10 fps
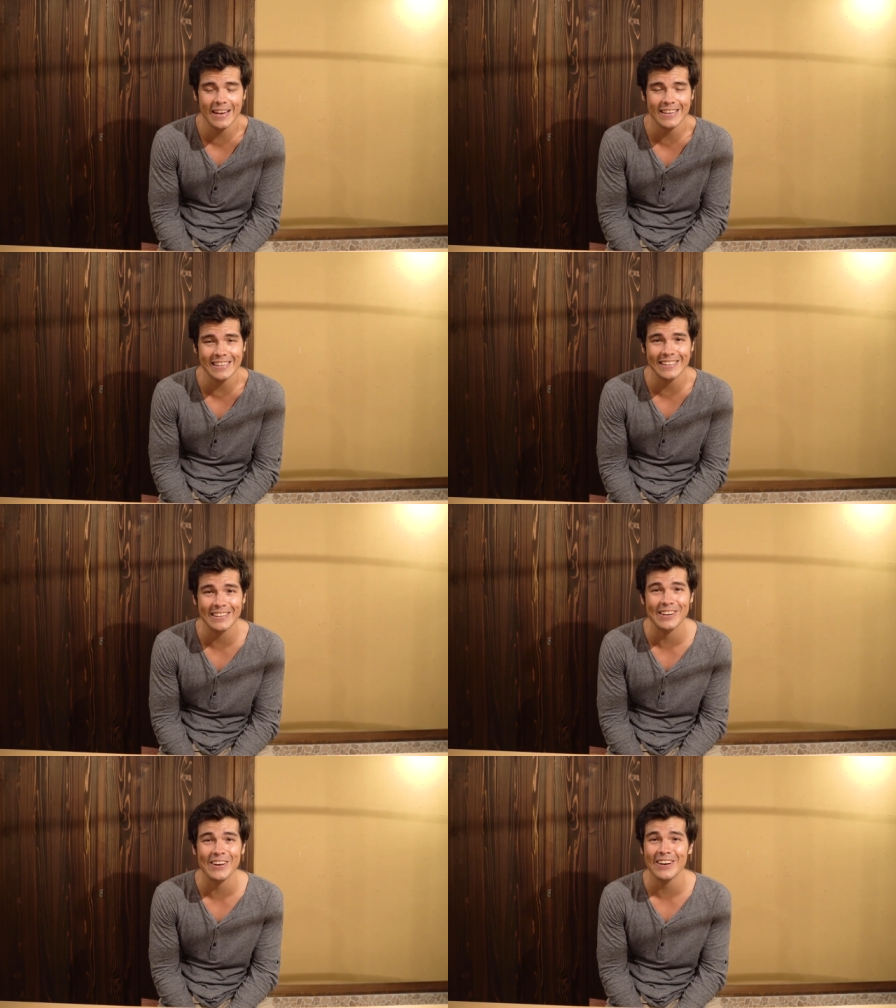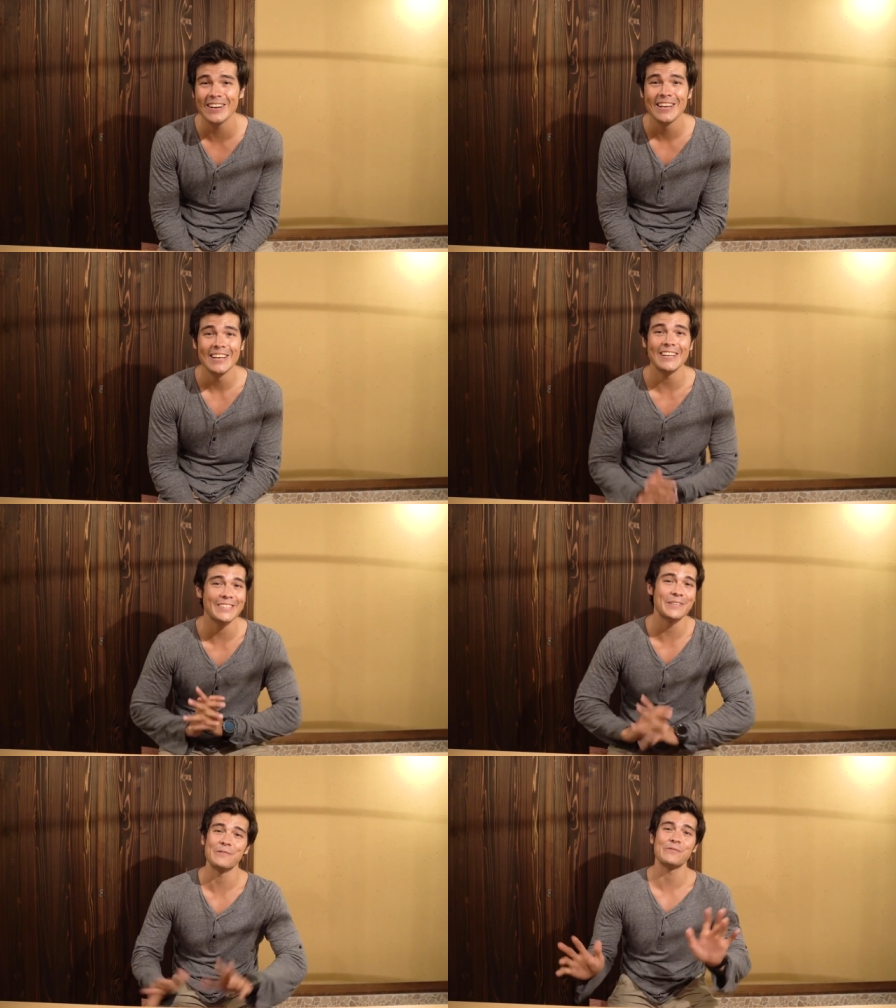editing in a car
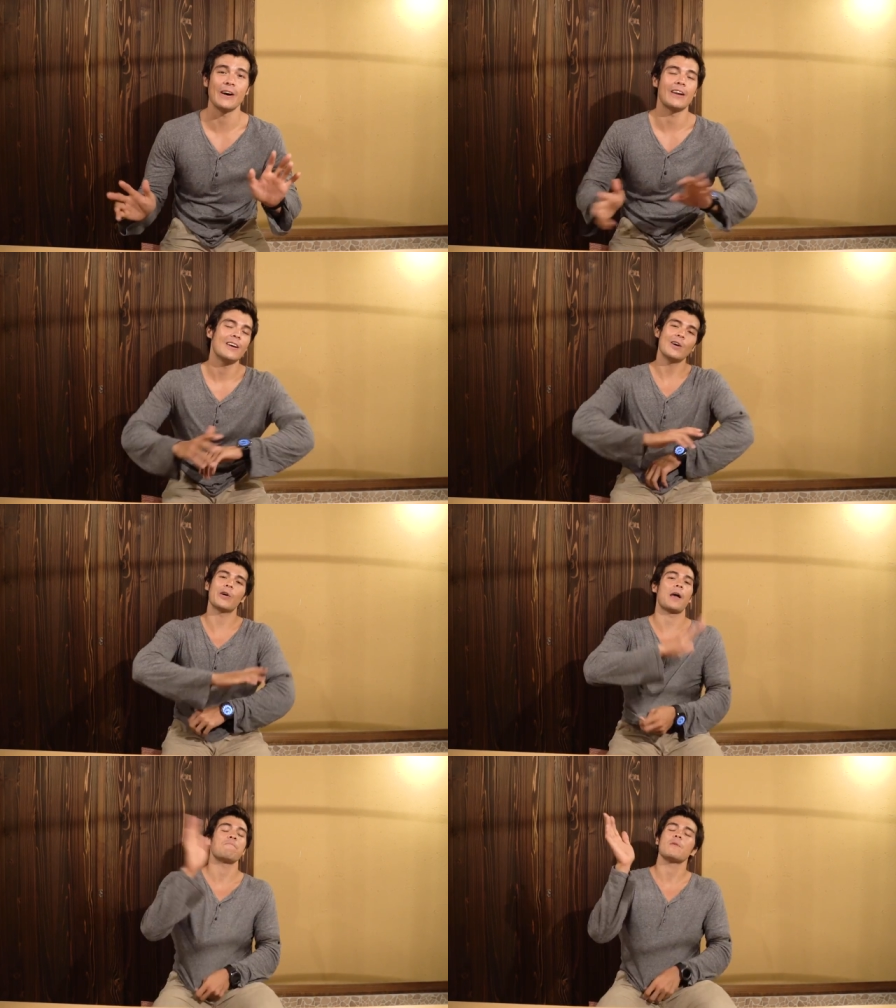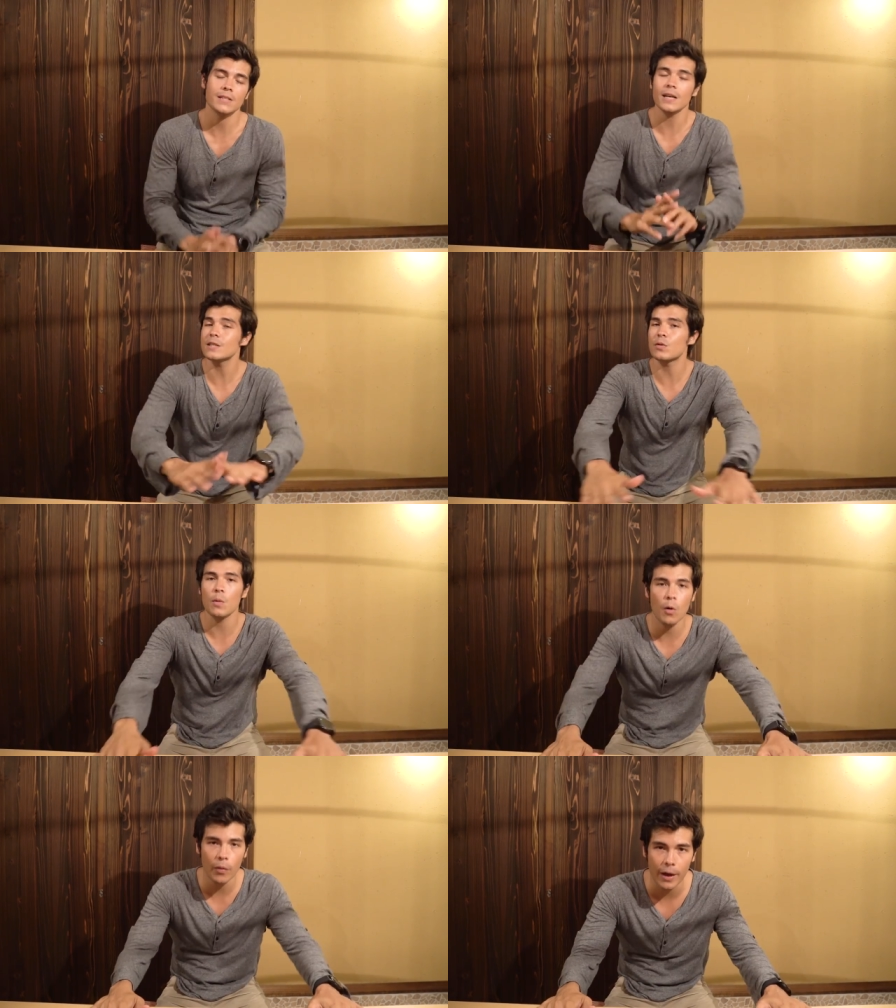is no fun. Okay, aside
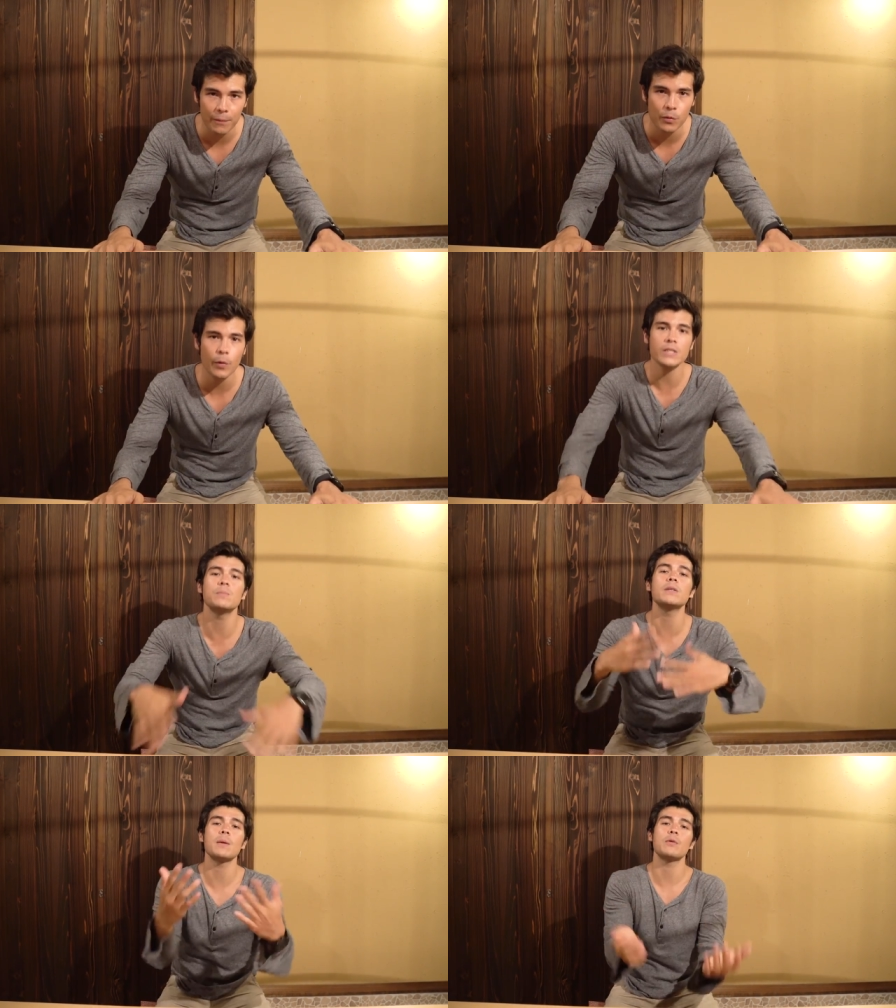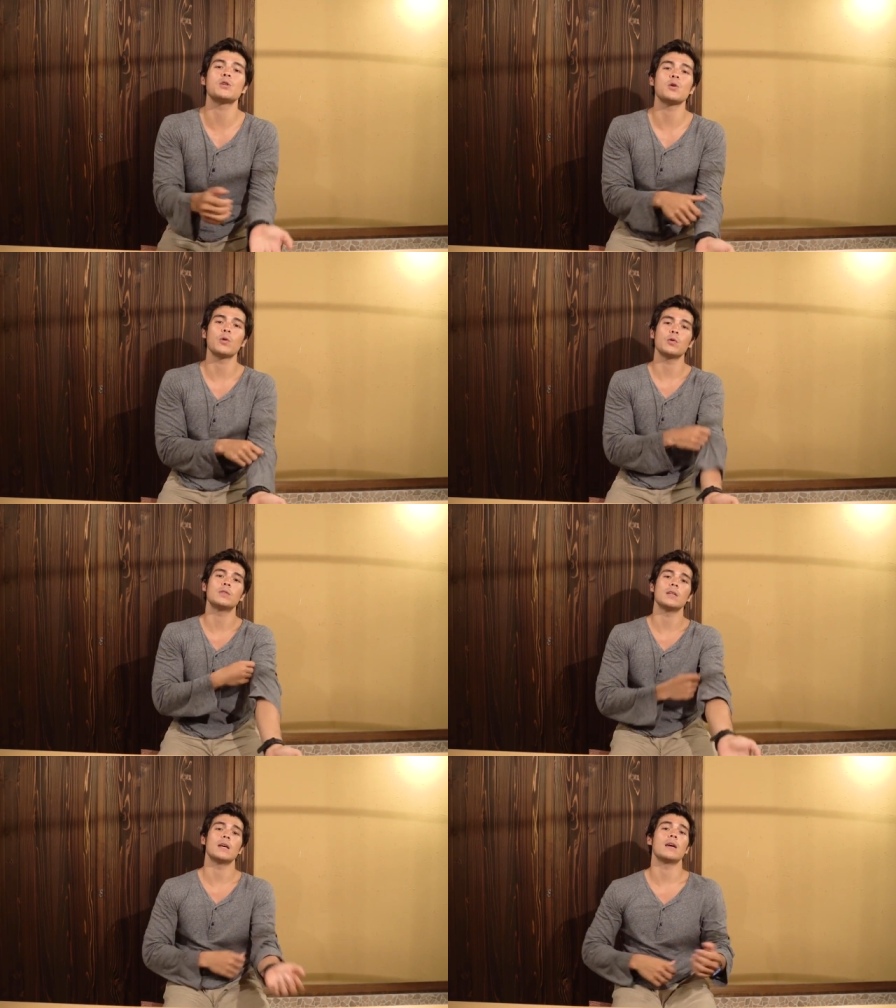from all that, the recipes I'm gonna show you
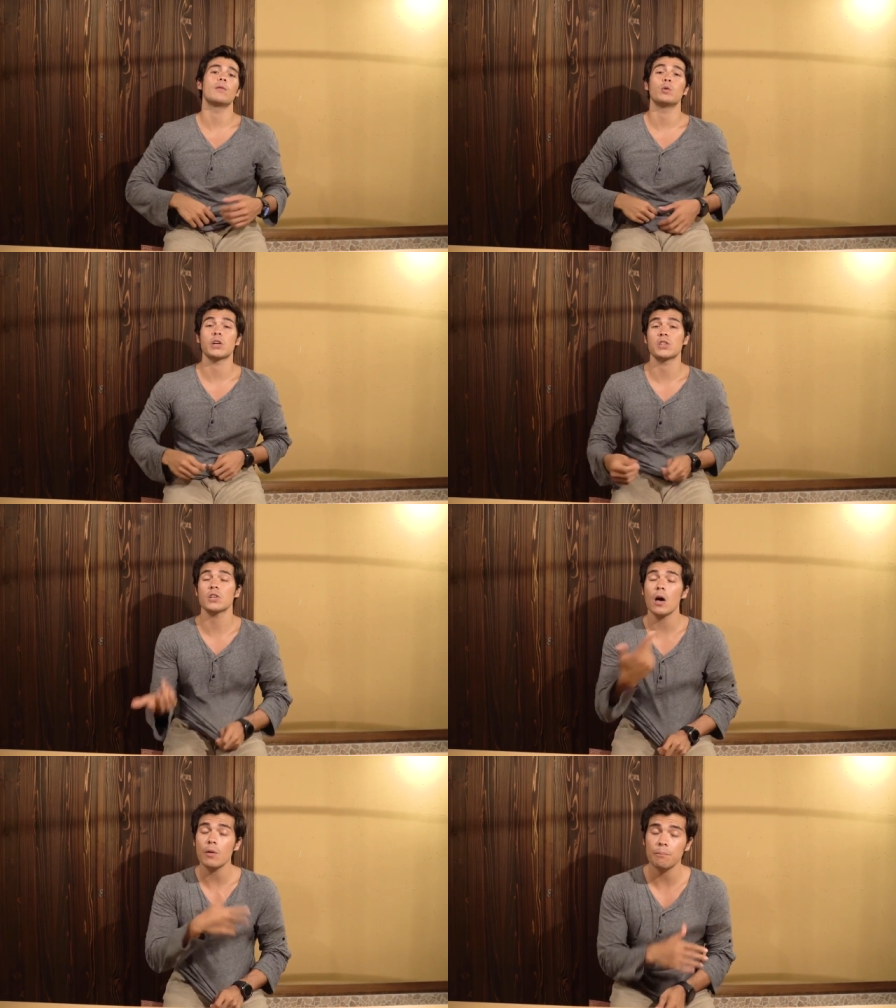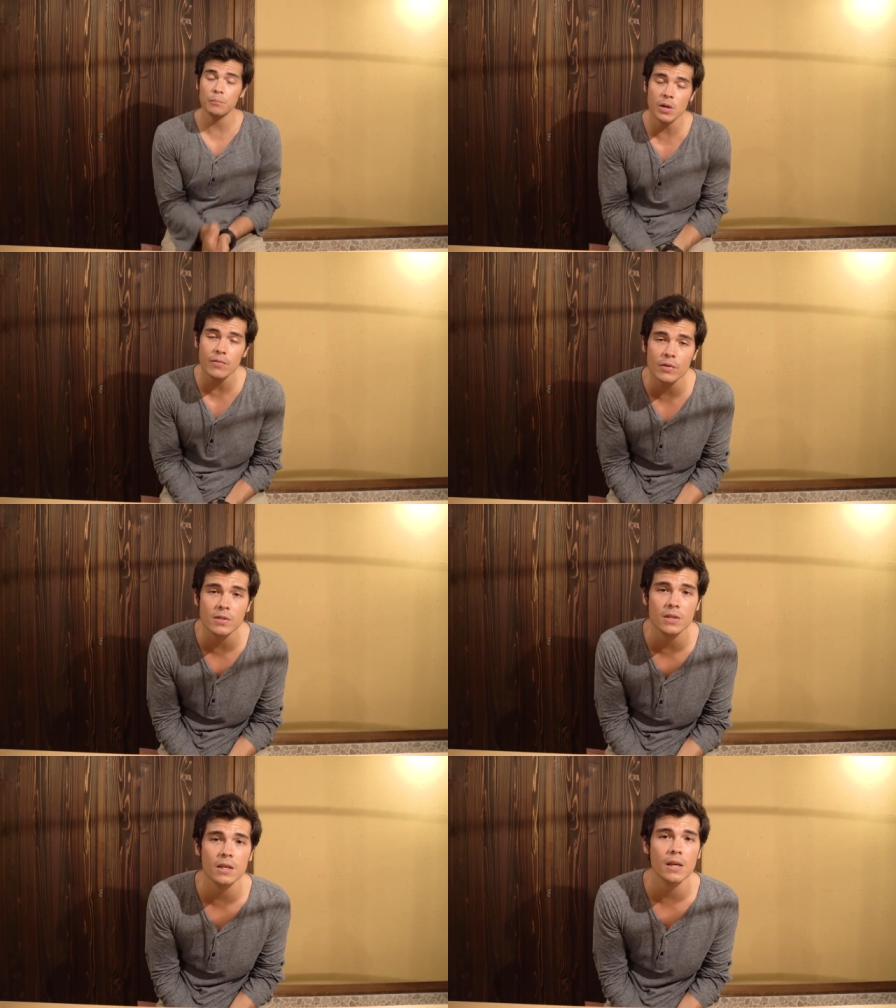today, which I shot
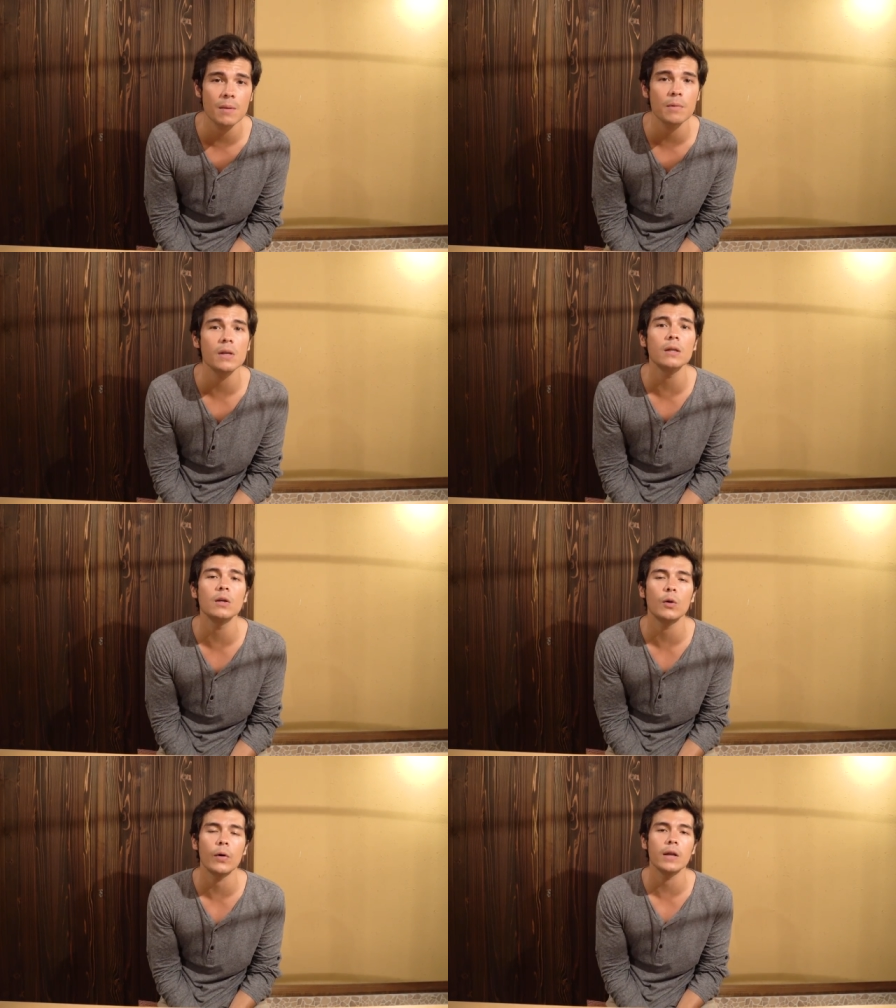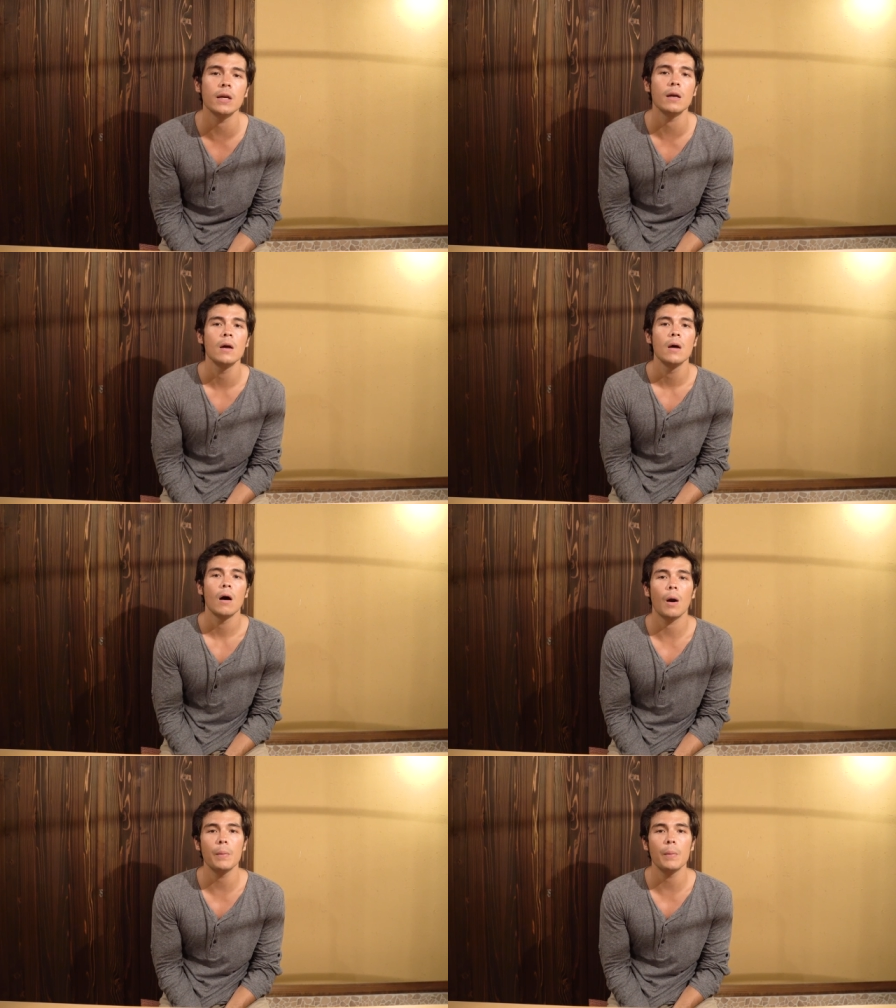previously in Manila already, are